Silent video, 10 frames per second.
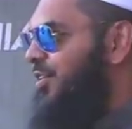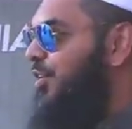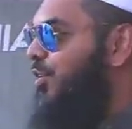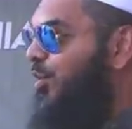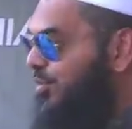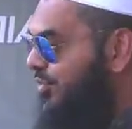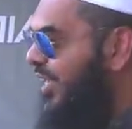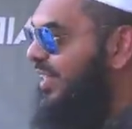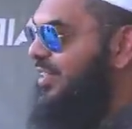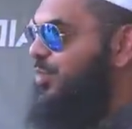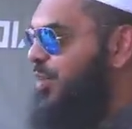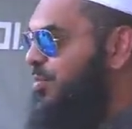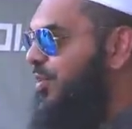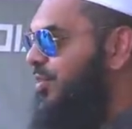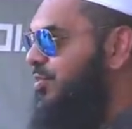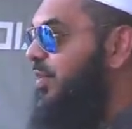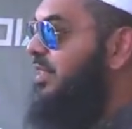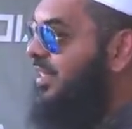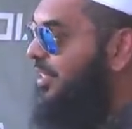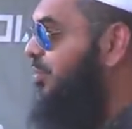to your old friends, to people,
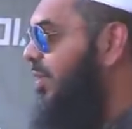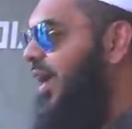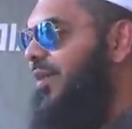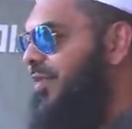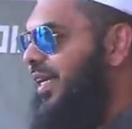especially in Japan,